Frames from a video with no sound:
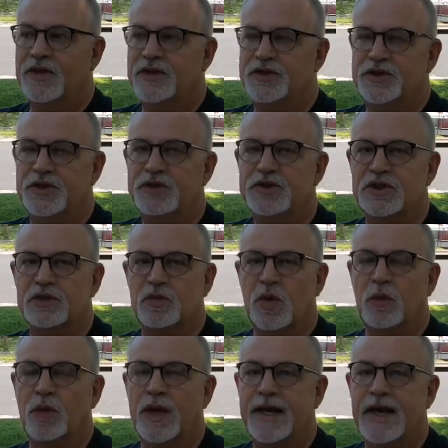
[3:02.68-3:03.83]
the juices will
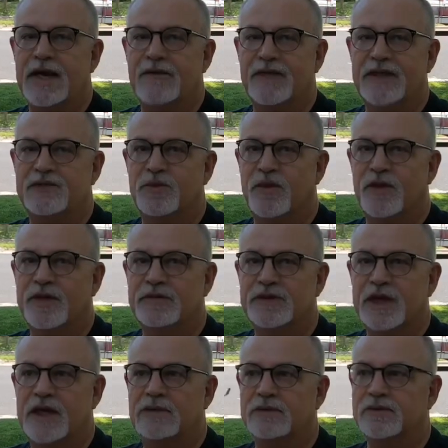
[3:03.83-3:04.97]
run out of each one of those
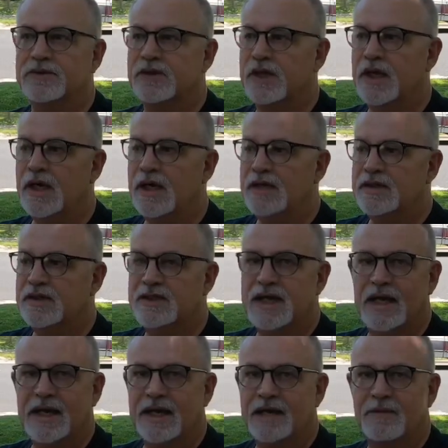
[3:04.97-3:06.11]
holes. It's just kind
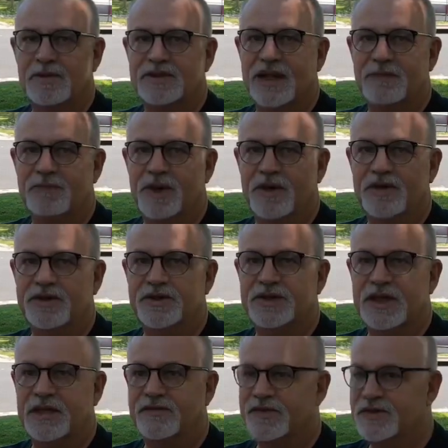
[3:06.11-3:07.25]
of like almost like poking
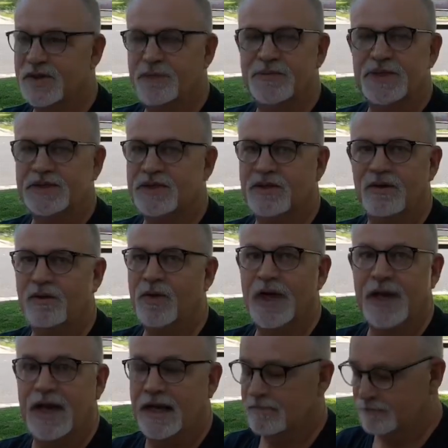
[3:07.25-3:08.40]
yourself. Something's going to run
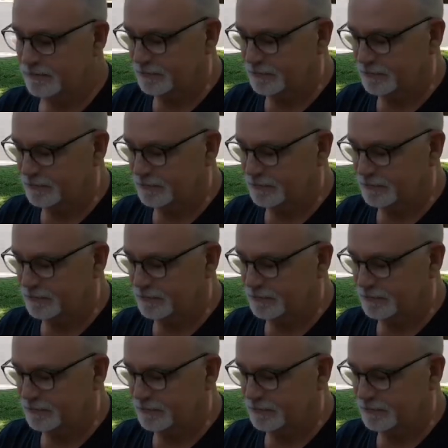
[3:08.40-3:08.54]
out.